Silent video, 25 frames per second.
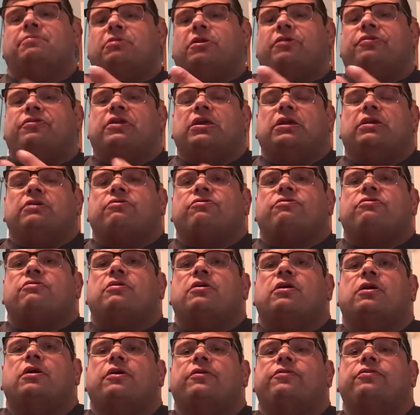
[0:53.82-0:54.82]
of things.
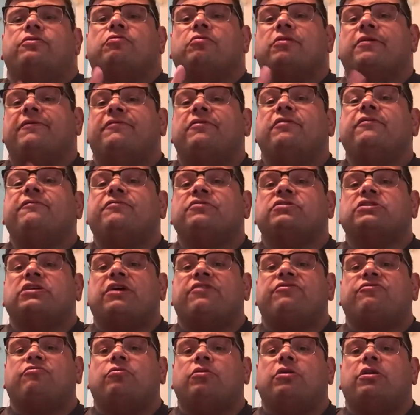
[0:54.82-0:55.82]
The review for
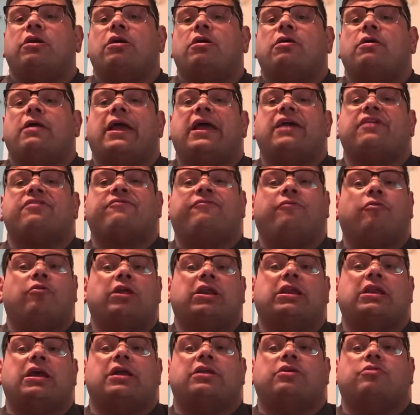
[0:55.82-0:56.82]
test 1, y'all, has
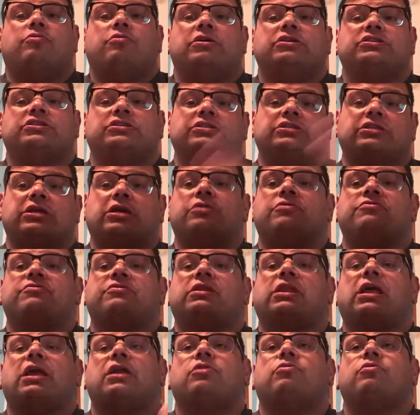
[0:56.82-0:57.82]
49 questions. I know it's
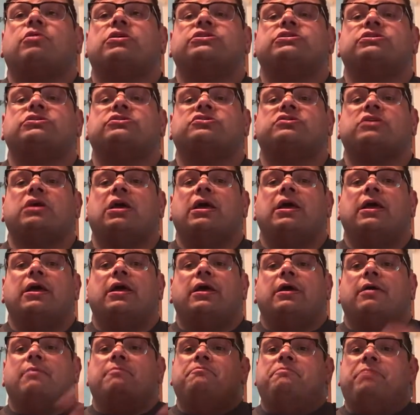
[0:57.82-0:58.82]
a lot of questions,
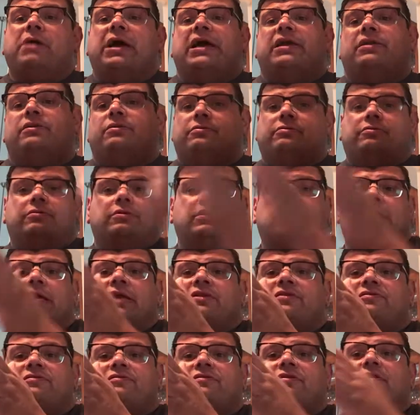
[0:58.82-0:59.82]
but
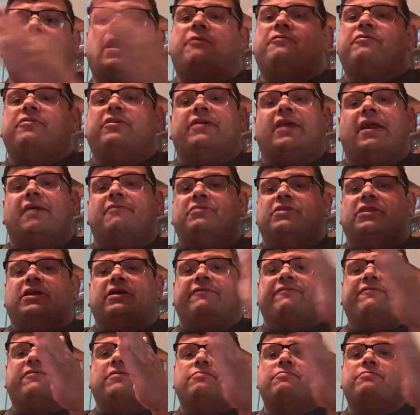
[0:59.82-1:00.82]
it's covering
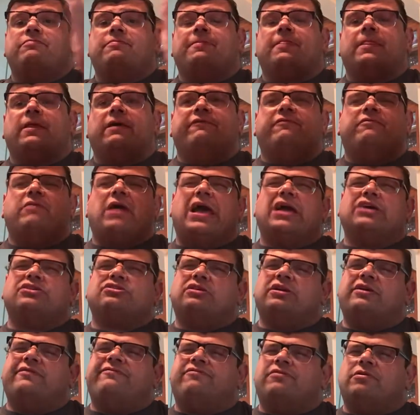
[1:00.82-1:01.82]
everything from
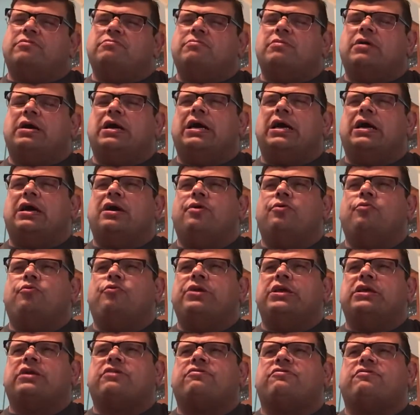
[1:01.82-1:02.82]

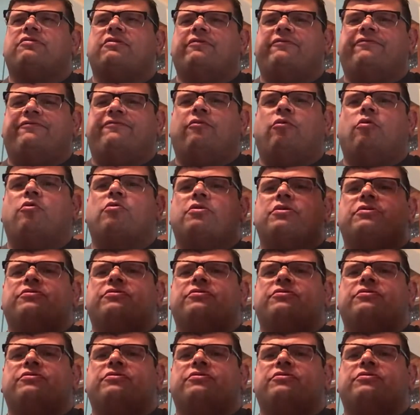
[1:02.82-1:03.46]
weeks 4